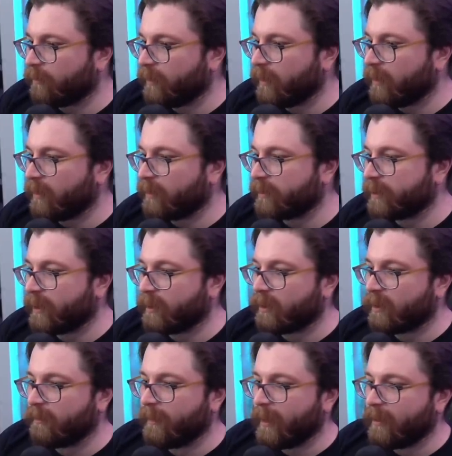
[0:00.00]
The Incans had a
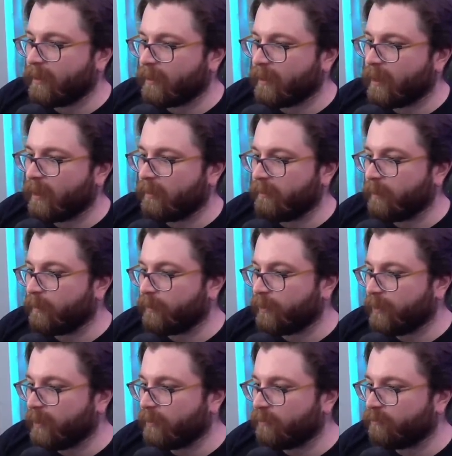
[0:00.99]
command economy with
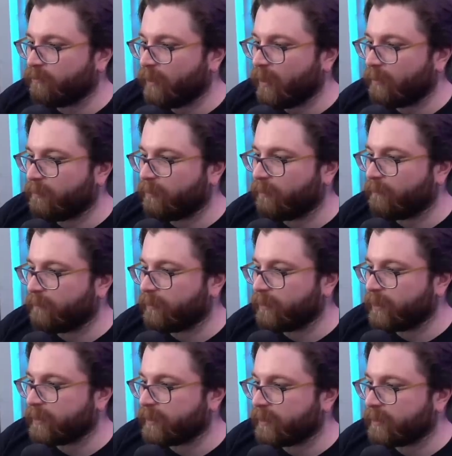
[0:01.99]
a near drought-proof
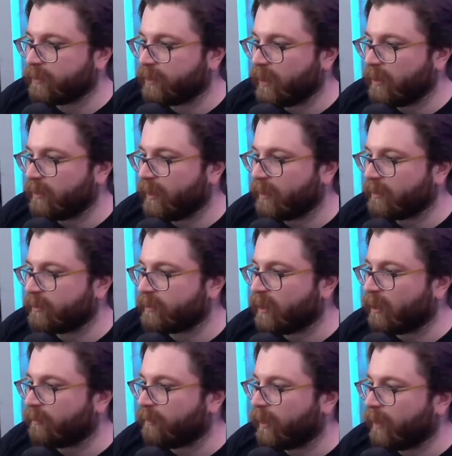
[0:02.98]
logistics chain. They had
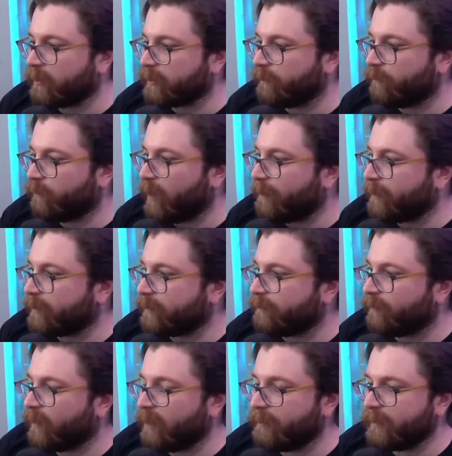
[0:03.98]
stockpiles of weapons
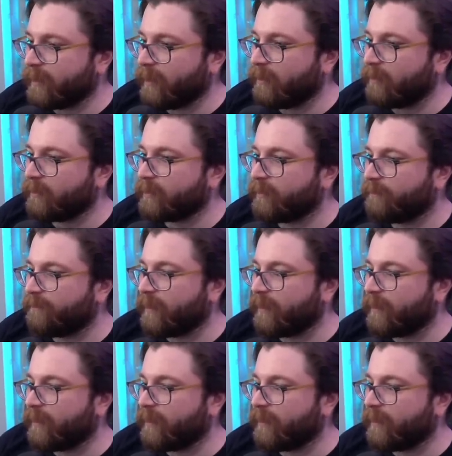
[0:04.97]
and dried potatoes.